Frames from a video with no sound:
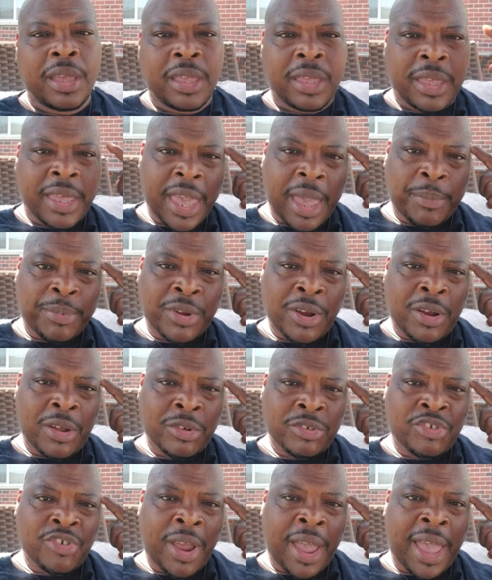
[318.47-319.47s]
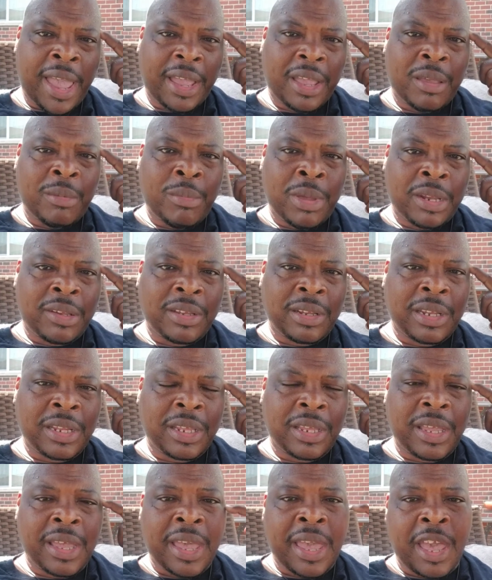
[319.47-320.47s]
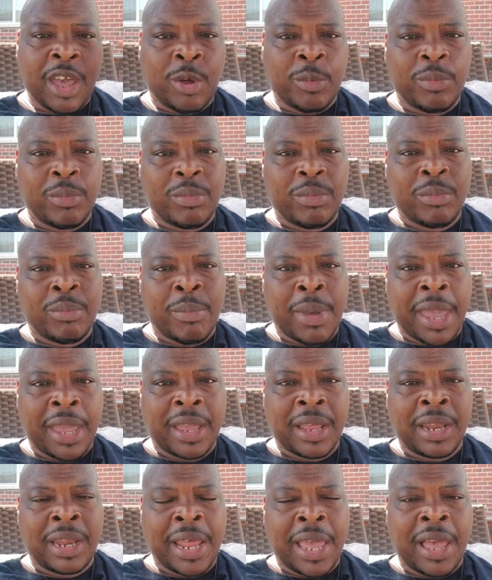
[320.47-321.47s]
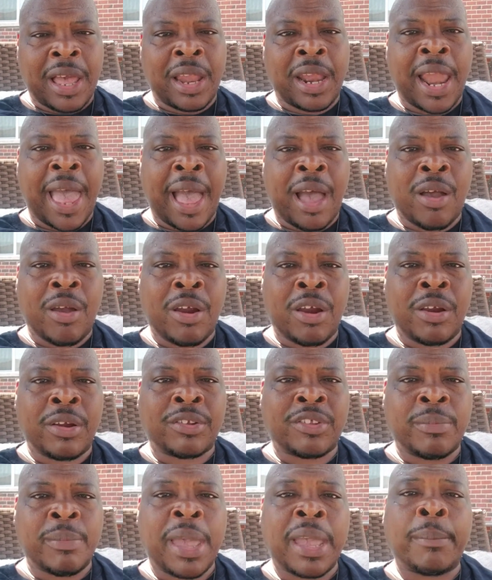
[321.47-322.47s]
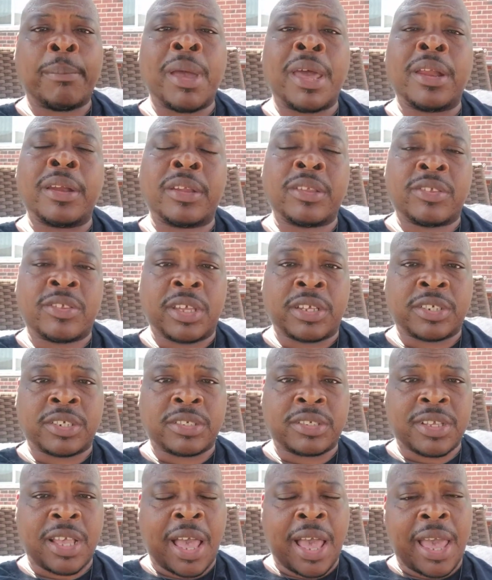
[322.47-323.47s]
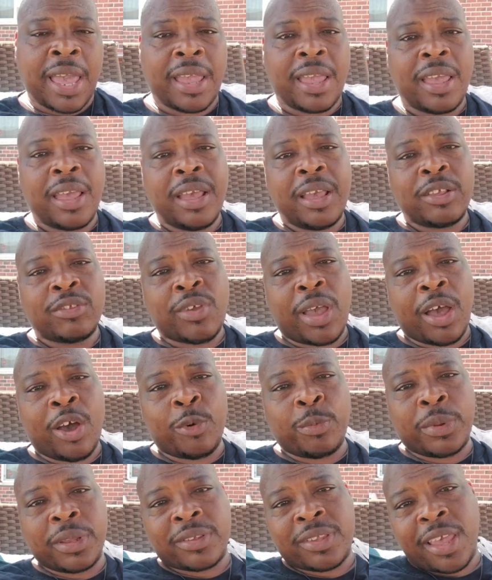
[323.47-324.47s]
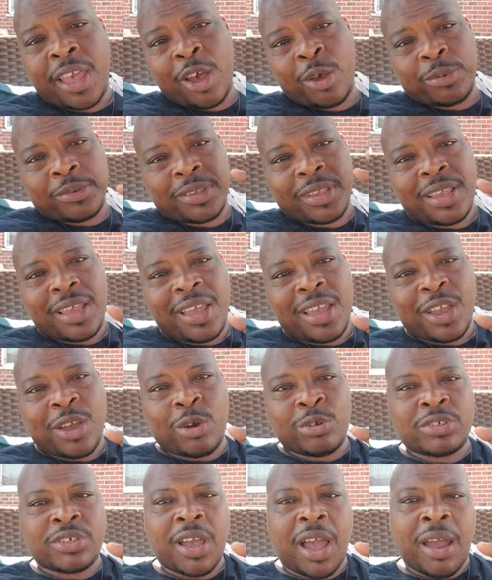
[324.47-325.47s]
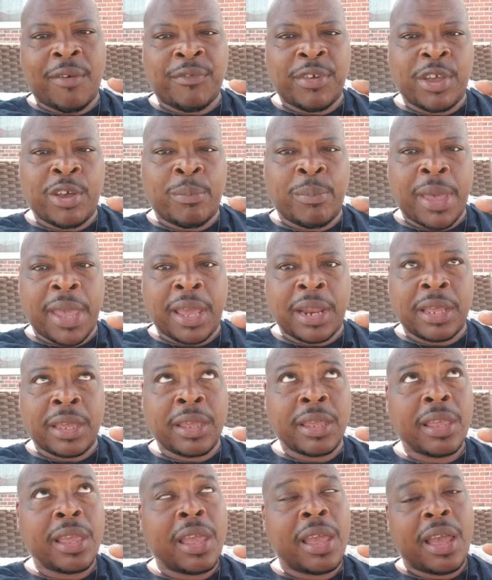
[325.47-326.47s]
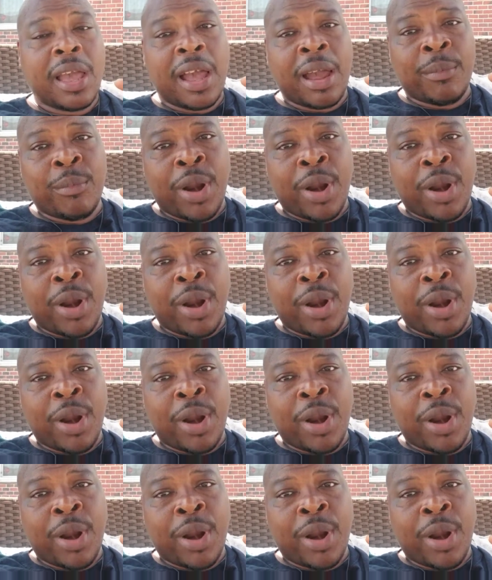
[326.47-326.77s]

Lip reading: kept her on track mentally, and helped make, let, allow her to make better decisions. All right, so I hope this helps. Coach Karvell Bailey, I'm